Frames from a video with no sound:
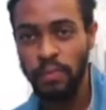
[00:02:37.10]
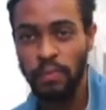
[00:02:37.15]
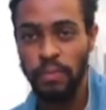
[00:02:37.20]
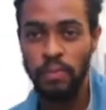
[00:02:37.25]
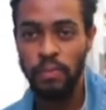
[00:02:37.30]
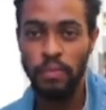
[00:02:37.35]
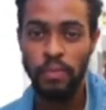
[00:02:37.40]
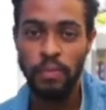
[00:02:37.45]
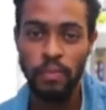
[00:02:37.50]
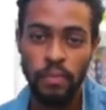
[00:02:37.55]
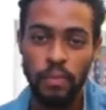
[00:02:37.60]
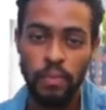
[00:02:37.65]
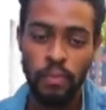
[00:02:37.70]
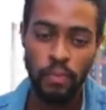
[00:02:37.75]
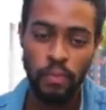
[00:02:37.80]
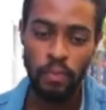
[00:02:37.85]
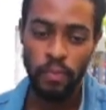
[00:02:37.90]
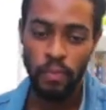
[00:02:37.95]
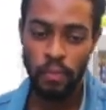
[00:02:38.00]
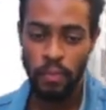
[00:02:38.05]

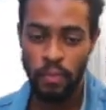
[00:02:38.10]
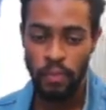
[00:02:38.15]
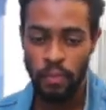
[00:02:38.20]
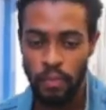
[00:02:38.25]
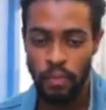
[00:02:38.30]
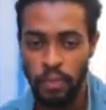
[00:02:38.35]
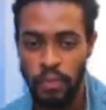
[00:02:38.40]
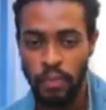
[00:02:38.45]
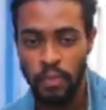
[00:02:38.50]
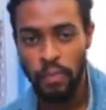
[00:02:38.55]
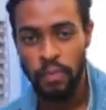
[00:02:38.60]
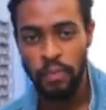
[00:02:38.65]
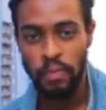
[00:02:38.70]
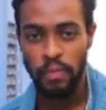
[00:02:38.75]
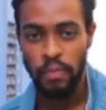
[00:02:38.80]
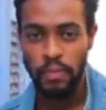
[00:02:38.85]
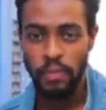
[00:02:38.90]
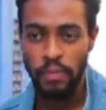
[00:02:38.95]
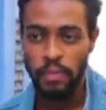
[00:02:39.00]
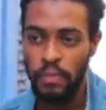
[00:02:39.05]

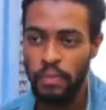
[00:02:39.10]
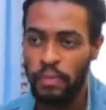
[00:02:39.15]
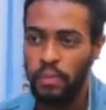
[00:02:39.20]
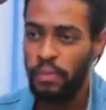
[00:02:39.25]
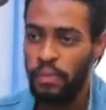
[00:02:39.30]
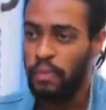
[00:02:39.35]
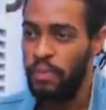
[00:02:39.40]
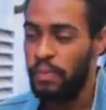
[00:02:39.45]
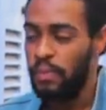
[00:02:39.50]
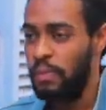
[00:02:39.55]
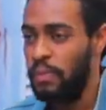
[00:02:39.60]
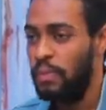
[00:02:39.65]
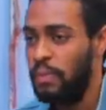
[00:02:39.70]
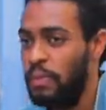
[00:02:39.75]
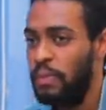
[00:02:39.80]
No one is speaking in this clip.